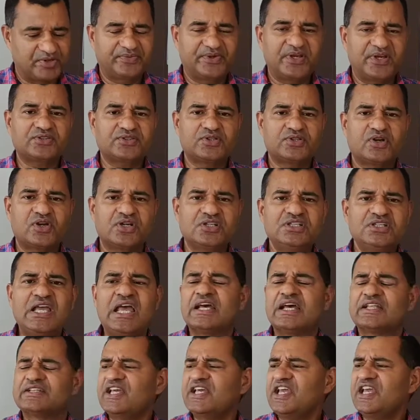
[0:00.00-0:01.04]
Once you
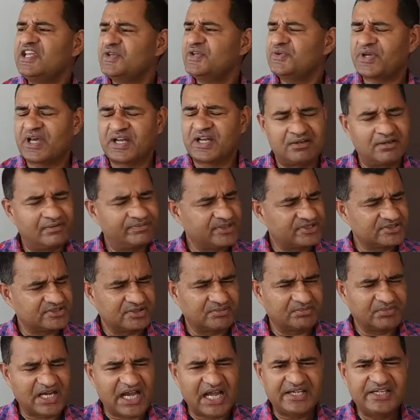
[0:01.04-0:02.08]
prepare thoroughly, then you
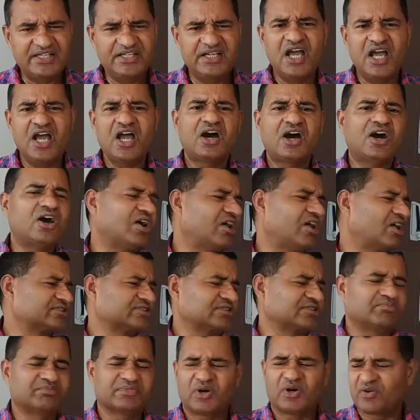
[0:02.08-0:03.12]
can refer some
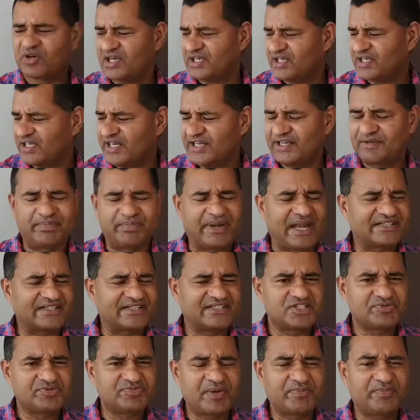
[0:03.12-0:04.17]
guide or some on
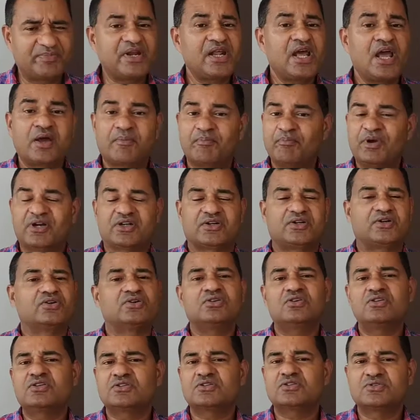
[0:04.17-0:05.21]
net practice paper,
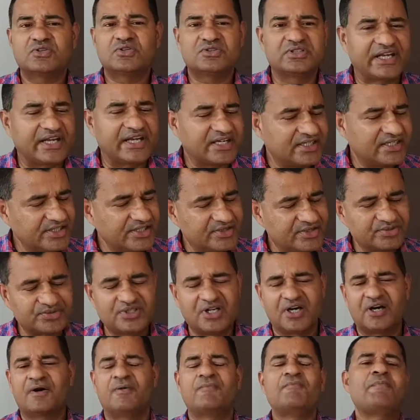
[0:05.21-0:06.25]
but don't go
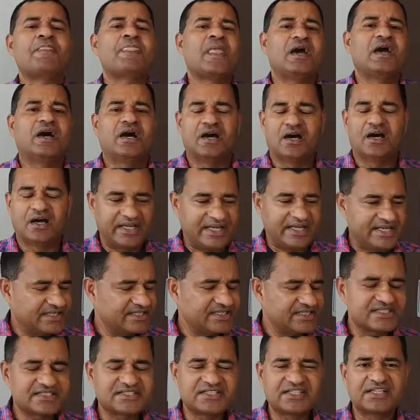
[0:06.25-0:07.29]
directly to the
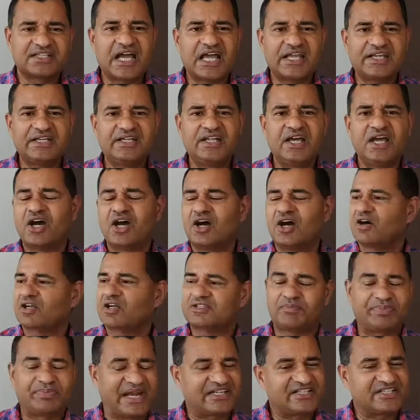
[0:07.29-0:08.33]
NTSE
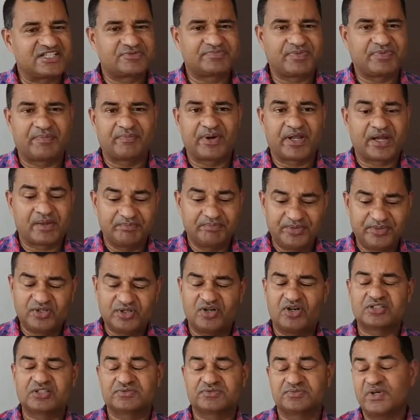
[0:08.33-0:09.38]
guide or the practice
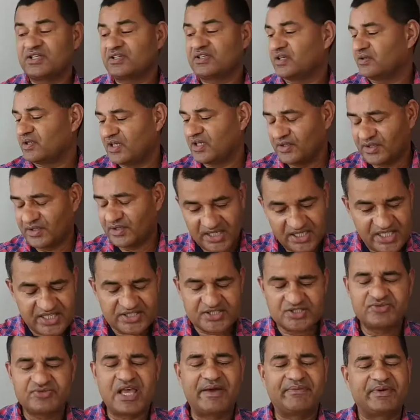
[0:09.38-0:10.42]
paper, because
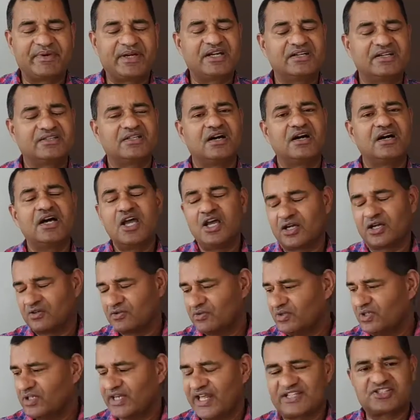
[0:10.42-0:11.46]
unless you have read
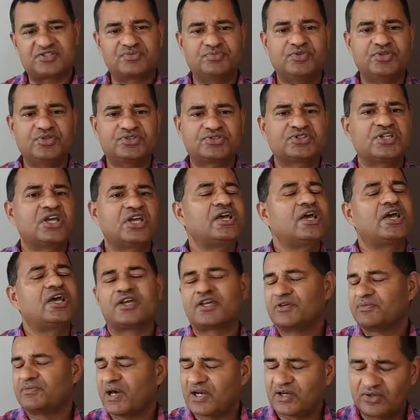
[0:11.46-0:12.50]
the good
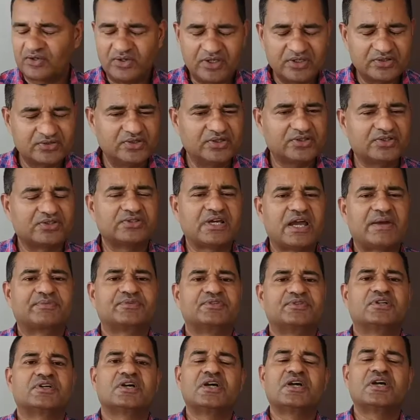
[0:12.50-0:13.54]
textbooks, you are
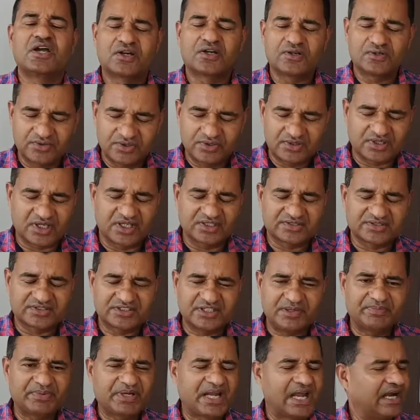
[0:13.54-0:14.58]
not going to have the
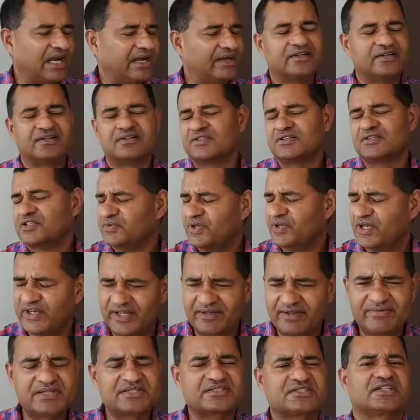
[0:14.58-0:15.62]
good concept
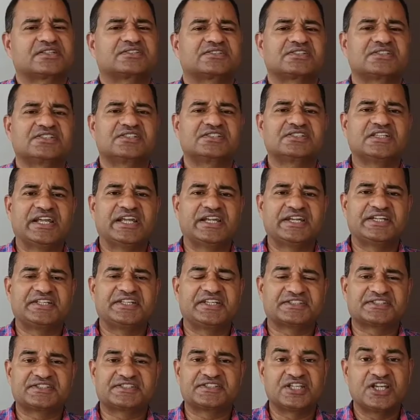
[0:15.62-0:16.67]
and you will never
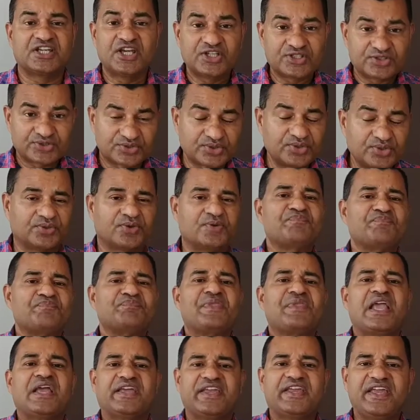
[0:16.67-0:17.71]
succeed in the NTSE.
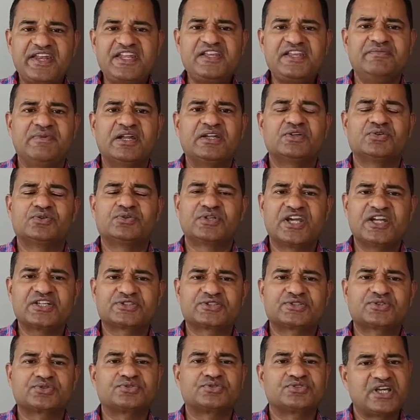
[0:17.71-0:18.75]
So
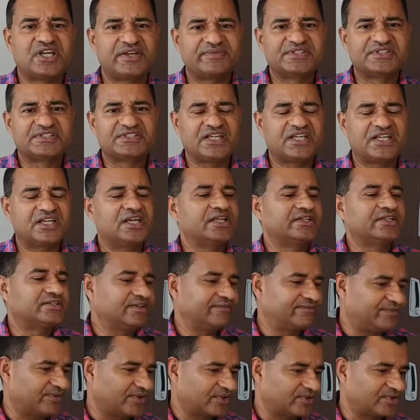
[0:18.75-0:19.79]
anyone who gets through, they will
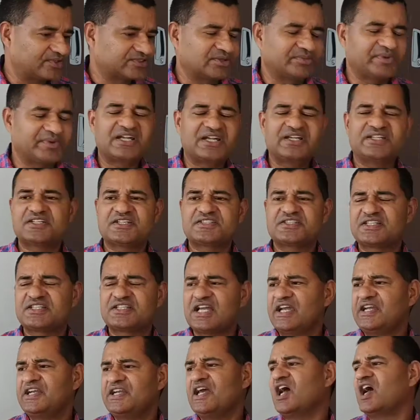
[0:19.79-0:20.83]
say they followed some
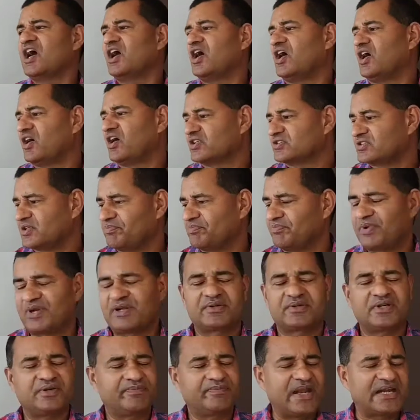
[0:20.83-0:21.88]
NTSE guide
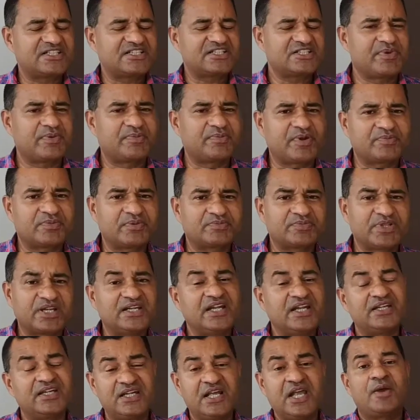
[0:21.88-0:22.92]
or some practice
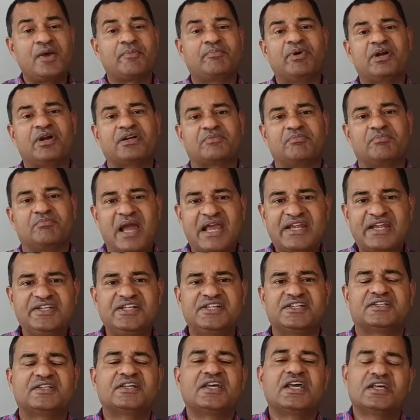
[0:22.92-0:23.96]
paper from the net,
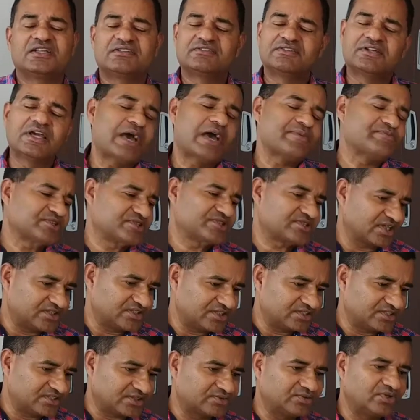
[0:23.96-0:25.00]
but mind it, they
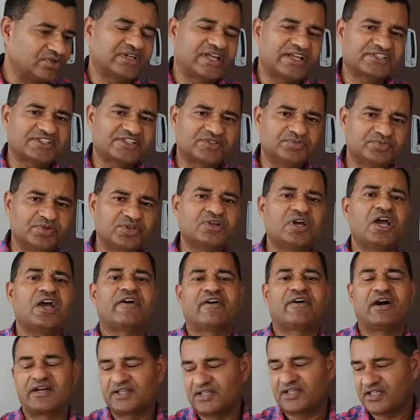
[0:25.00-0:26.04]
have studied the good
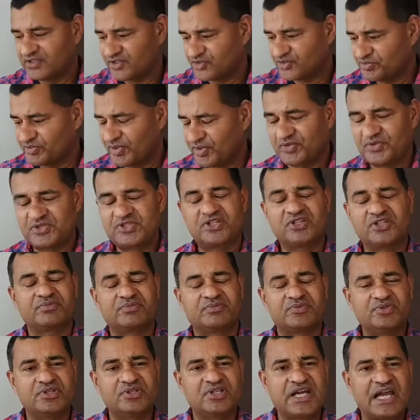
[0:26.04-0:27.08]
textbook under the
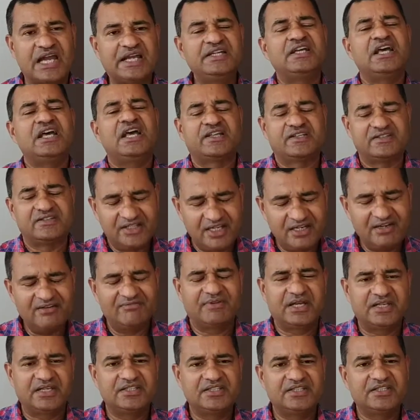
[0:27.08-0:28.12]
supervision of good
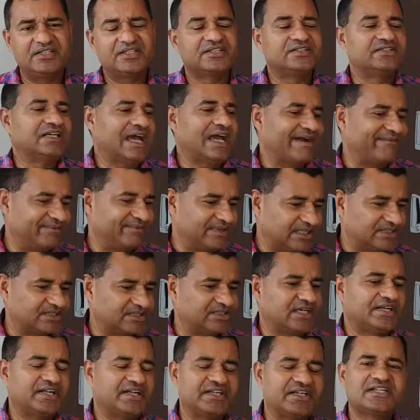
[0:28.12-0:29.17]
guide, then only
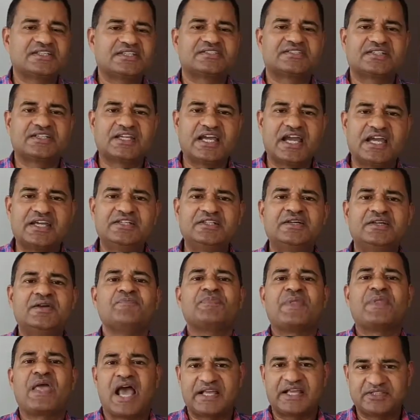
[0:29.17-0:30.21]
they have done the
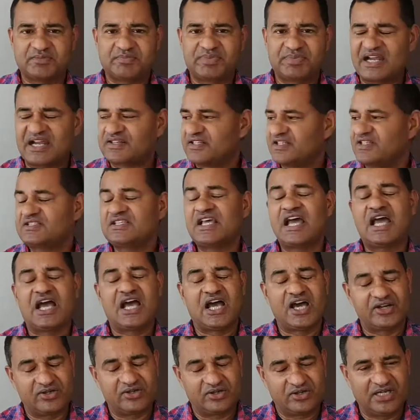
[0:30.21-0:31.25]
NTSE guide as a
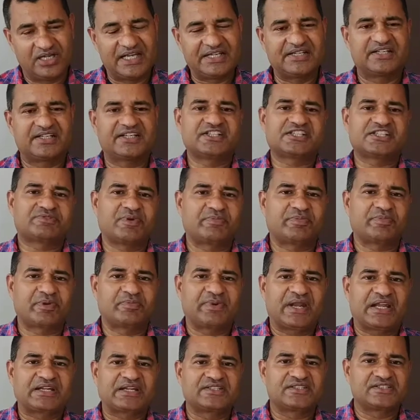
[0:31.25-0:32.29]
practice and
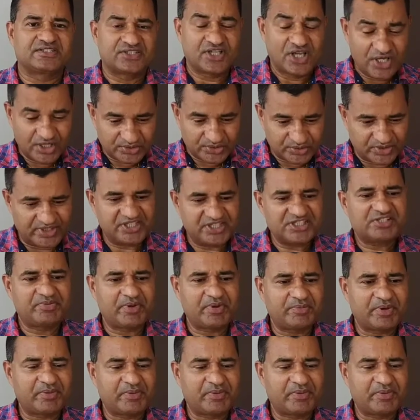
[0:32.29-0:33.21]
online test paper practice.